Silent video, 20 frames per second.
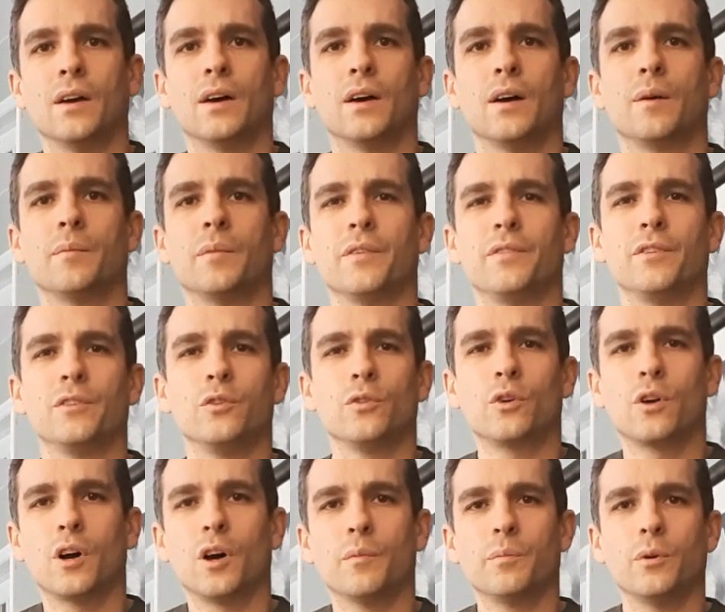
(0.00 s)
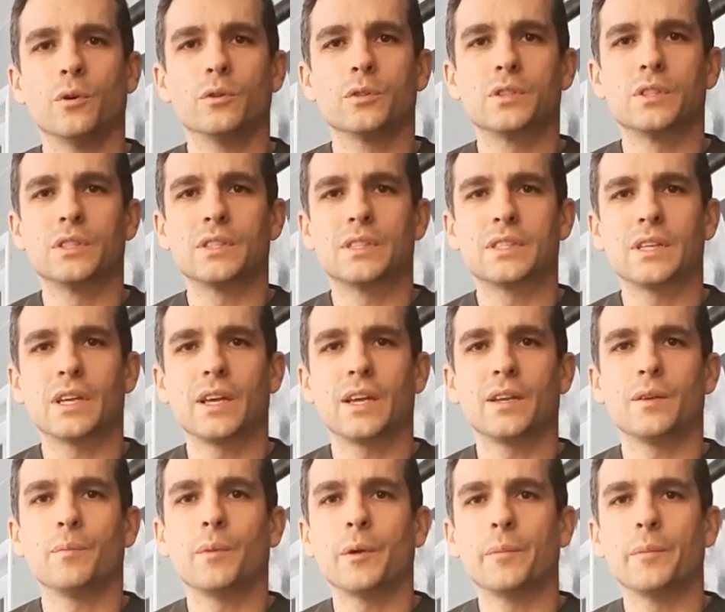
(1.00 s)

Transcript: Um, if you do compost and sand,